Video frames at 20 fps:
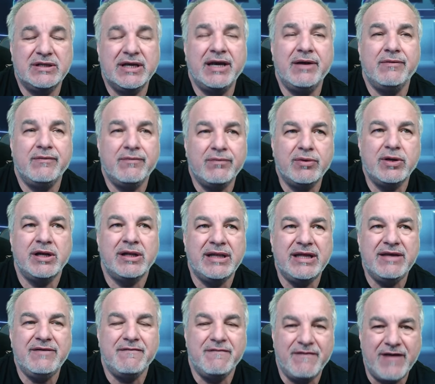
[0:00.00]
They
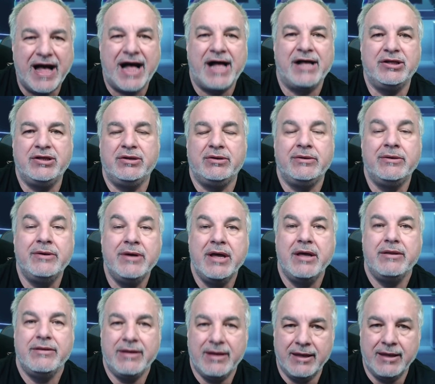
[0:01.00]
really value
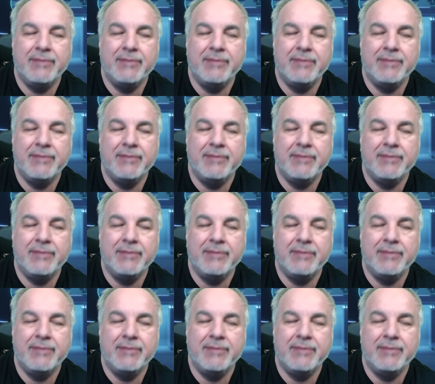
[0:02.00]
the